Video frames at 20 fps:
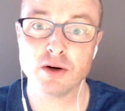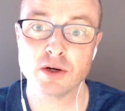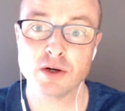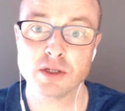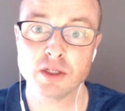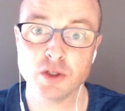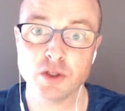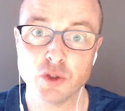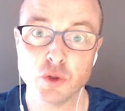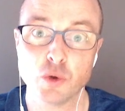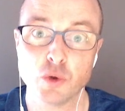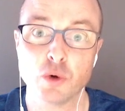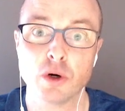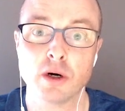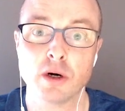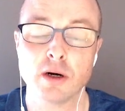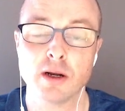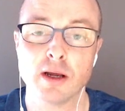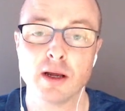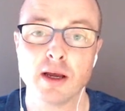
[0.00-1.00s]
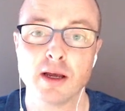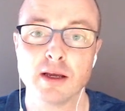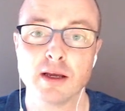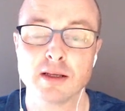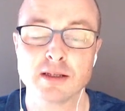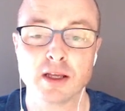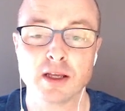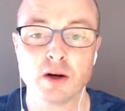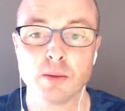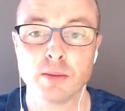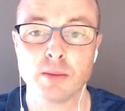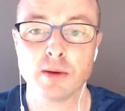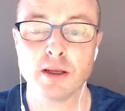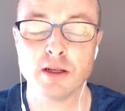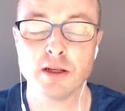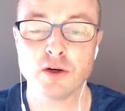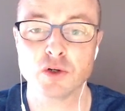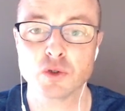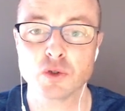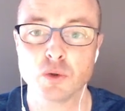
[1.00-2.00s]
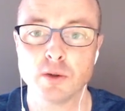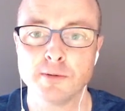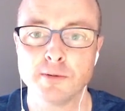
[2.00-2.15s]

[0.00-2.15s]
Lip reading: to your setup in your school.